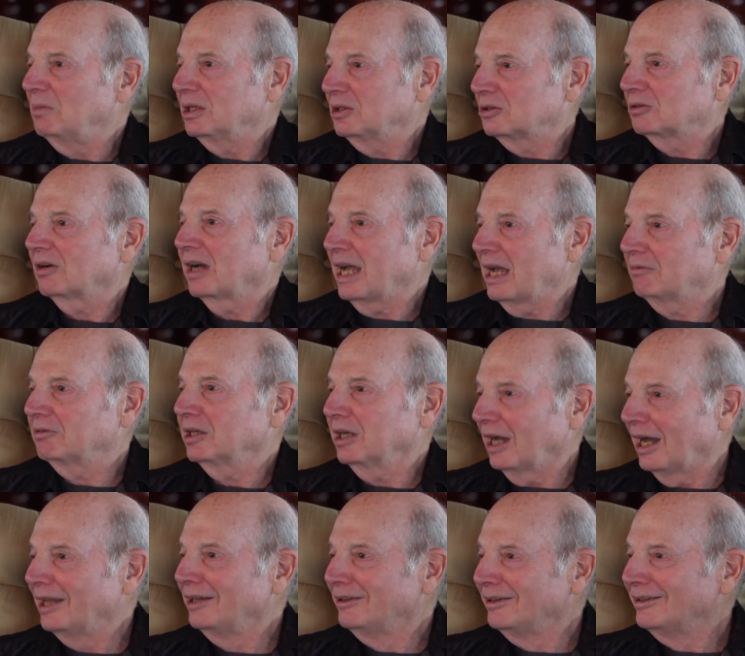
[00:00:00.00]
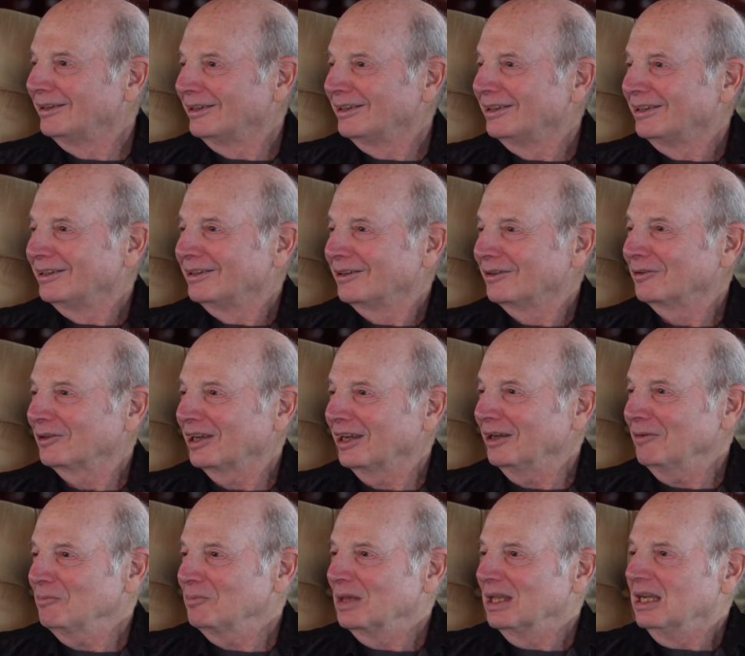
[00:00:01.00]
makes sure I have a yacht.
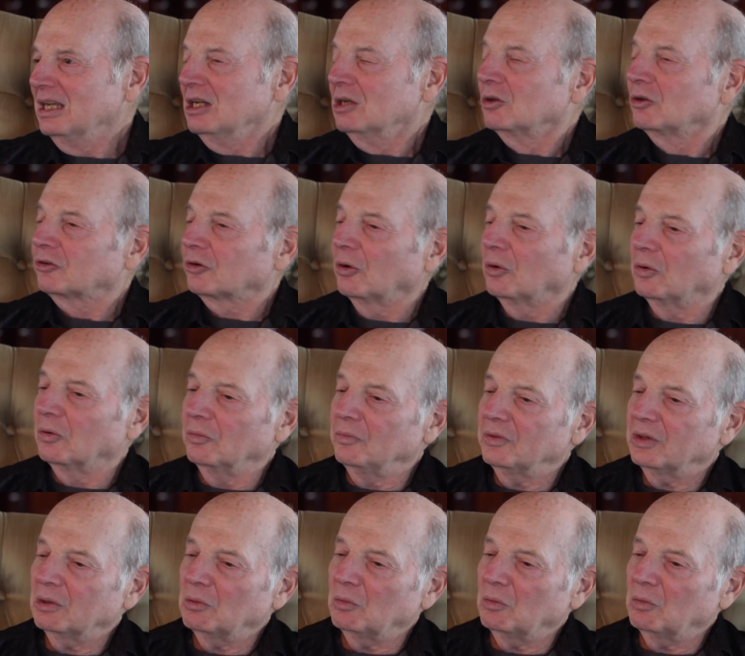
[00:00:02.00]
Okay? So